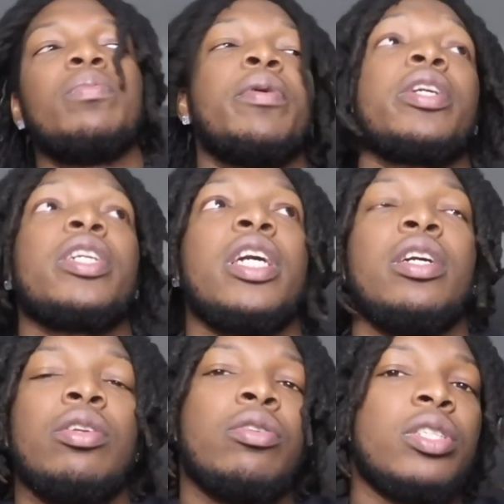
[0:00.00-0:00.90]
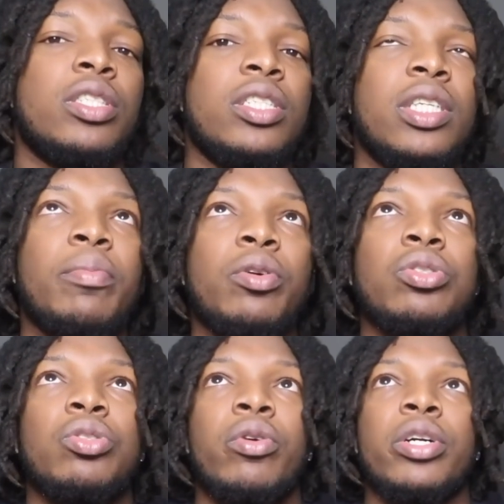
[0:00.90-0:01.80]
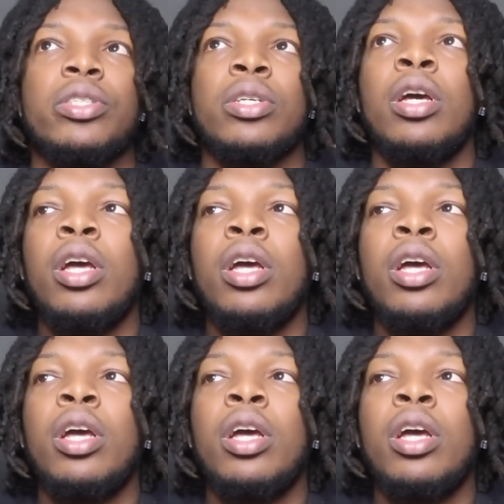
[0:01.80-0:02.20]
Burger King, you know, the typical stores.